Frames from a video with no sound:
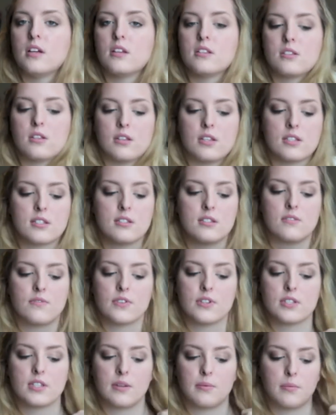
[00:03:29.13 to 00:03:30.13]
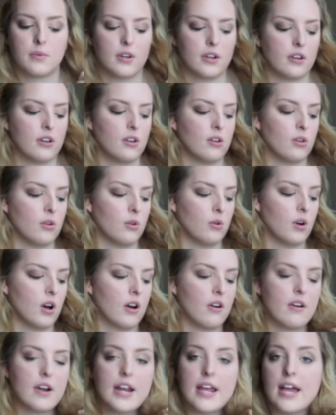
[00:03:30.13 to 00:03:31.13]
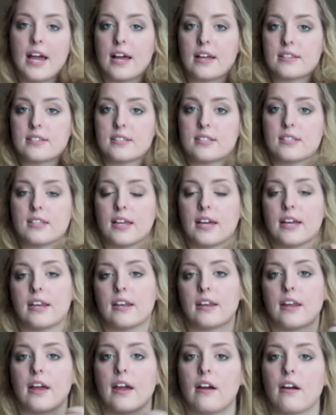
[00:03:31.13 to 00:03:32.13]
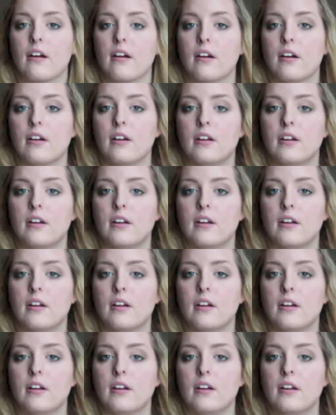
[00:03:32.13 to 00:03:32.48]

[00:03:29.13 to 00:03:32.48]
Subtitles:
So this is for someone who already has lightened hair.